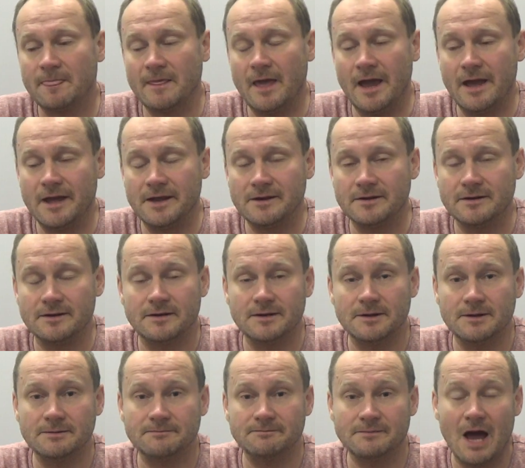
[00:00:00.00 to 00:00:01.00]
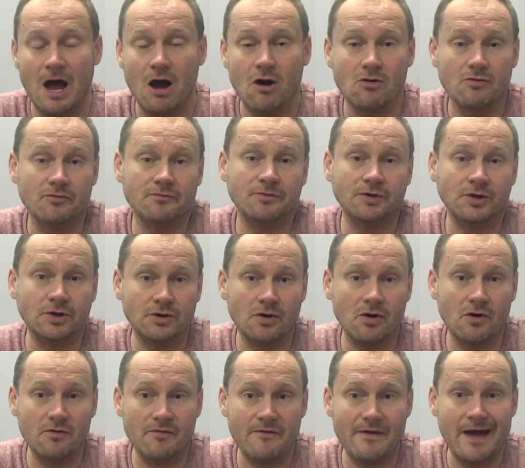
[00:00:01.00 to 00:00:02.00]
and um, now you
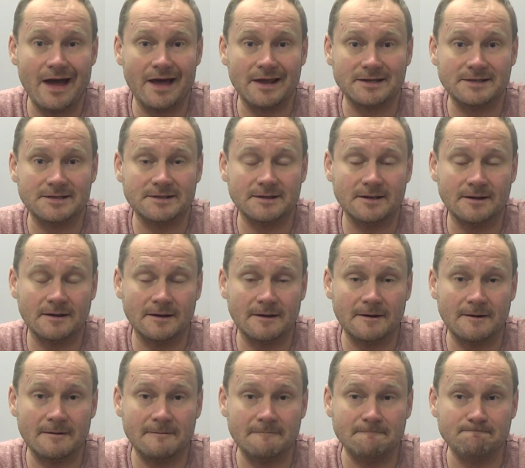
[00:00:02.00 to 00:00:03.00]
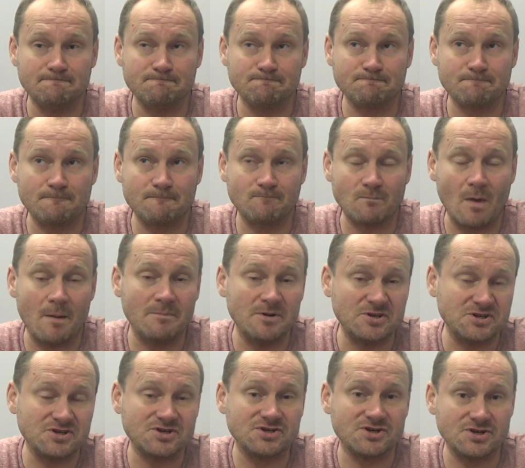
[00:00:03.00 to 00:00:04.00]
know that um,
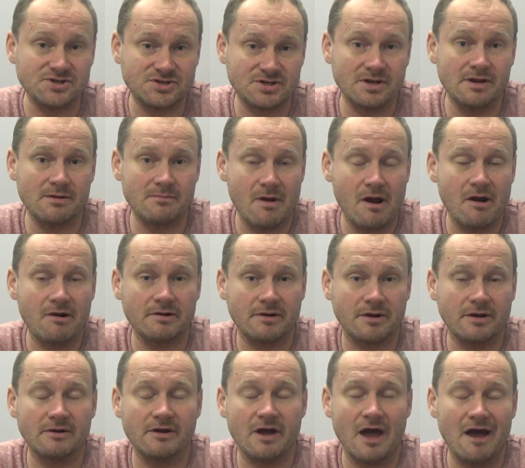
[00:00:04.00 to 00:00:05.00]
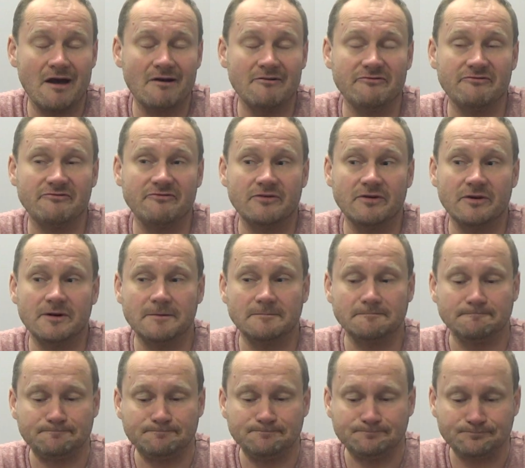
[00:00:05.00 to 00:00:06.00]
businesses in america have um,